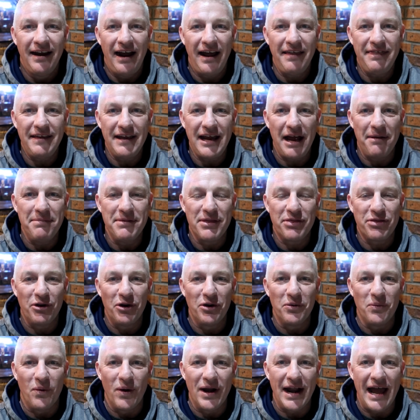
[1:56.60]
I think I'm the
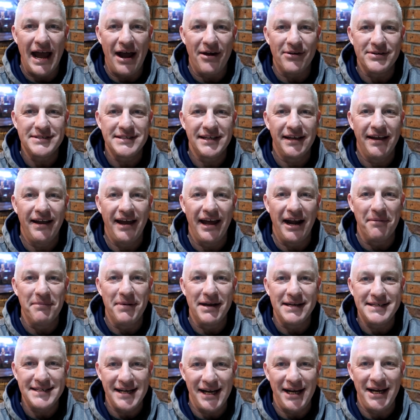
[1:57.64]
third one out, and I'm
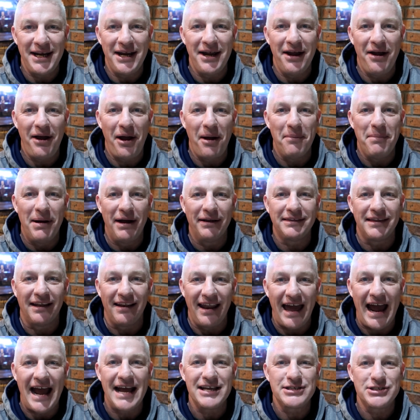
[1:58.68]
gonna tell you about the
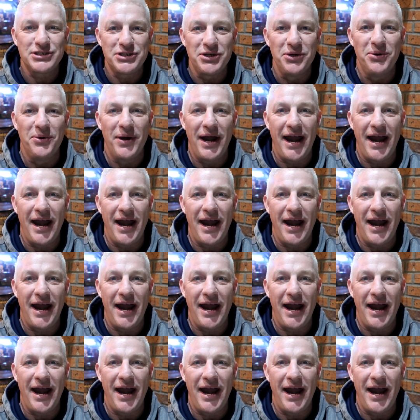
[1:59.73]
last two